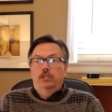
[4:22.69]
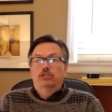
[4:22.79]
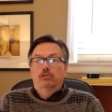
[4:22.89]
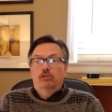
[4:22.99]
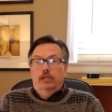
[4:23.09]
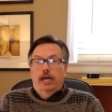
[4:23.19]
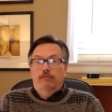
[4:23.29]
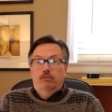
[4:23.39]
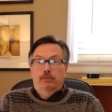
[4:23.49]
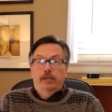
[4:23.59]
need to look
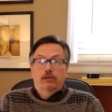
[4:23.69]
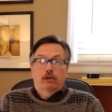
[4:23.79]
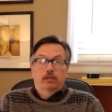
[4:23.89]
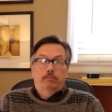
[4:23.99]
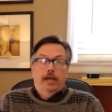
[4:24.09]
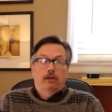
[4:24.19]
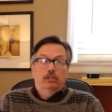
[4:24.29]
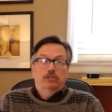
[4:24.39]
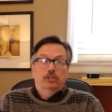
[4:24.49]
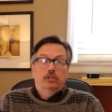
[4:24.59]
at when we make our
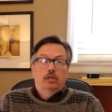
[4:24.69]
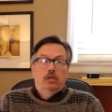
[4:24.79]
comparison.